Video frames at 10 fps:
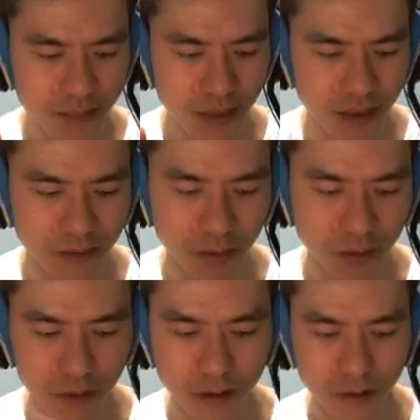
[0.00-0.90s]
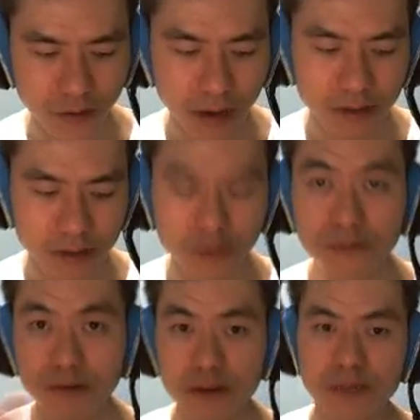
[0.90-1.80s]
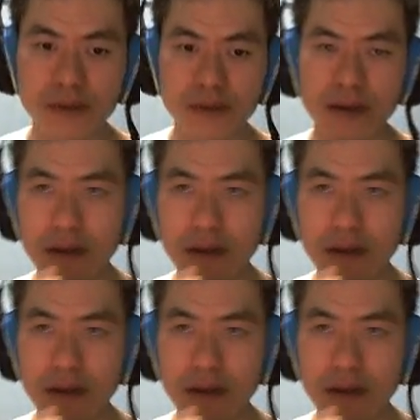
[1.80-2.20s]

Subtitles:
The effect will not override, so 40%.